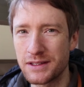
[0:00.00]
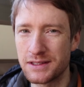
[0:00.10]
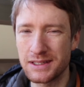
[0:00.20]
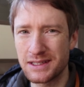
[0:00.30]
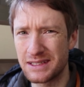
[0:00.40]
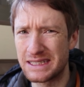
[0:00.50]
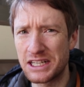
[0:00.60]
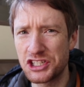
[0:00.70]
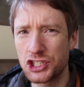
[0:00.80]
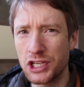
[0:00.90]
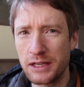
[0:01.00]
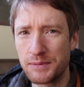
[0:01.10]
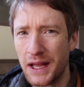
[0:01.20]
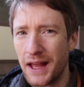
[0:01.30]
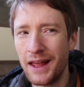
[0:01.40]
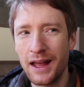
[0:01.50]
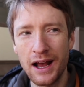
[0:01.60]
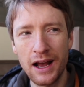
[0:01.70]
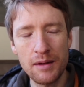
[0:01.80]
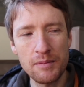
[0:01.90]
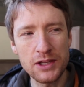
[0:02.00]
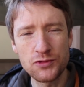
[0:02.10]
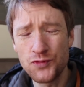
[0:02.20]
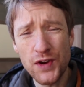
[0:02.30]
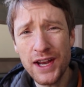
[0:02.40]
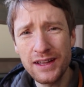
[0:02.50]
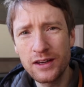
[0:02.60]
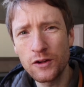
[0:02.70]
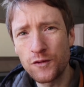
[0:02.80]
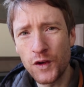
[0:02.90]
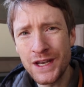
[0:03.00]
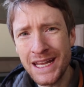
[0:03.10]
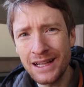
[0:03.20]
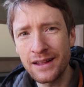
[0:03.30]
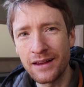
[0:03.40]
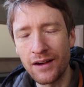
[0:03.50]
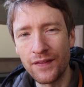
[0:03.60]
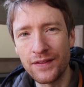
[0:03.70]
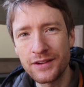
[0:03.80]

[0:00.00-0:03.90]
because it's a nice shape, um, it's really good for kneeling on.